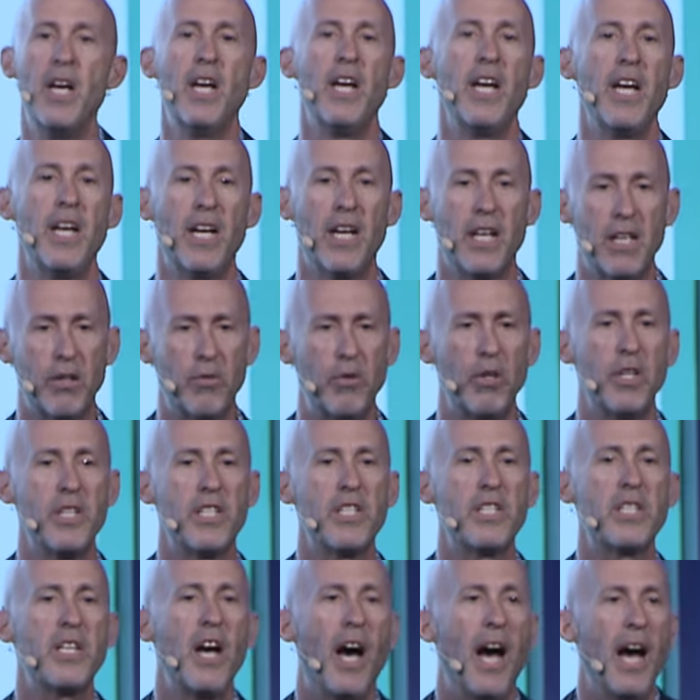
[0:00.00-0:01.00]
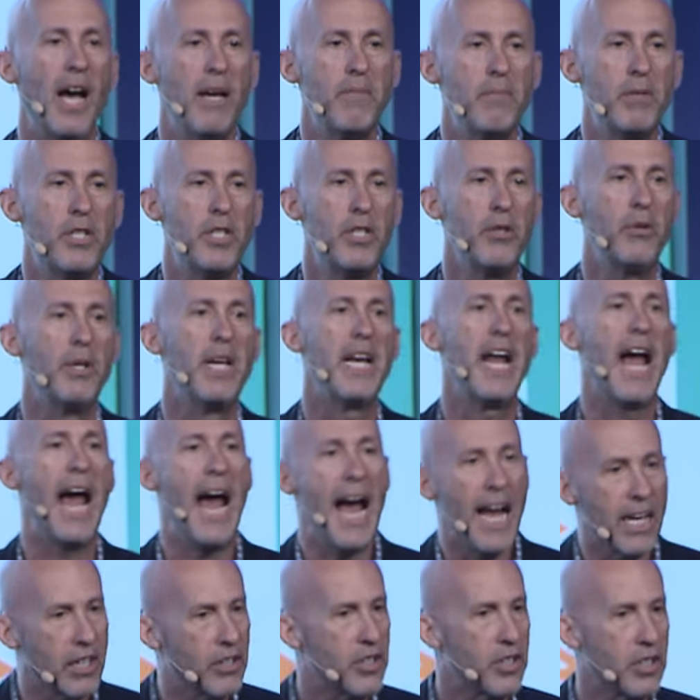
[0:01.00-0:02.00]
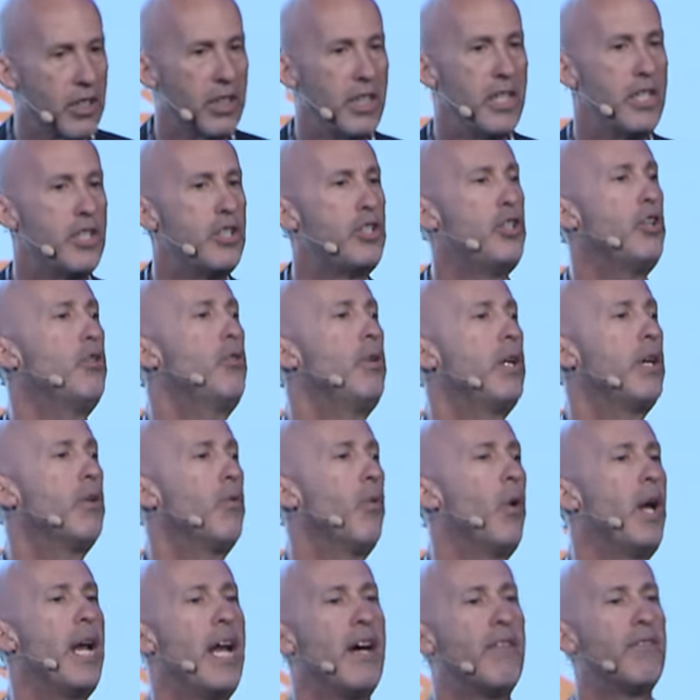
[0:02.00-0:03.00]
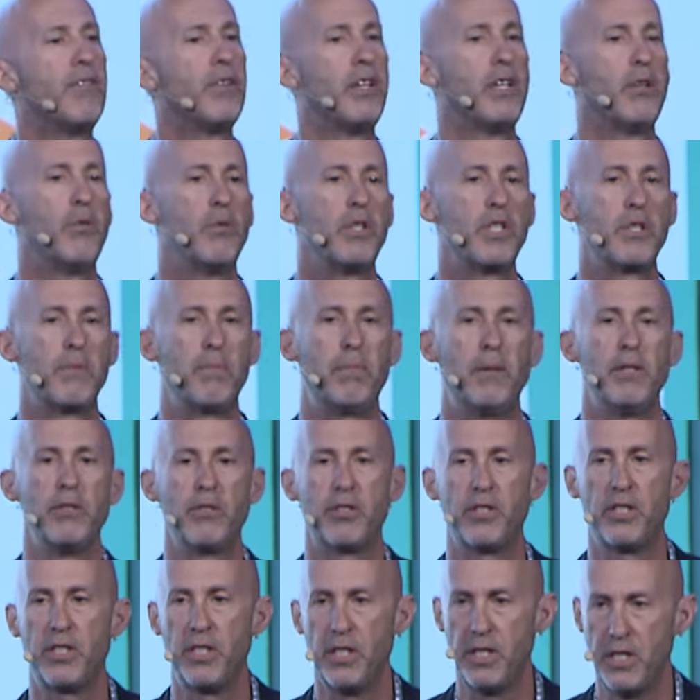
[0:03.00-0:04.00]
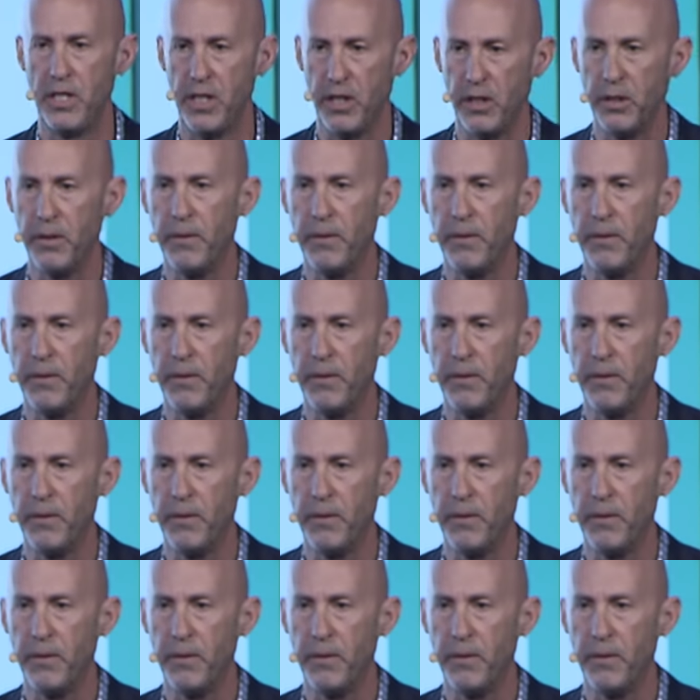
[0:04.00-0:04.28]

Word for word: In other words, time to it actually doing whatever it was supposed to do.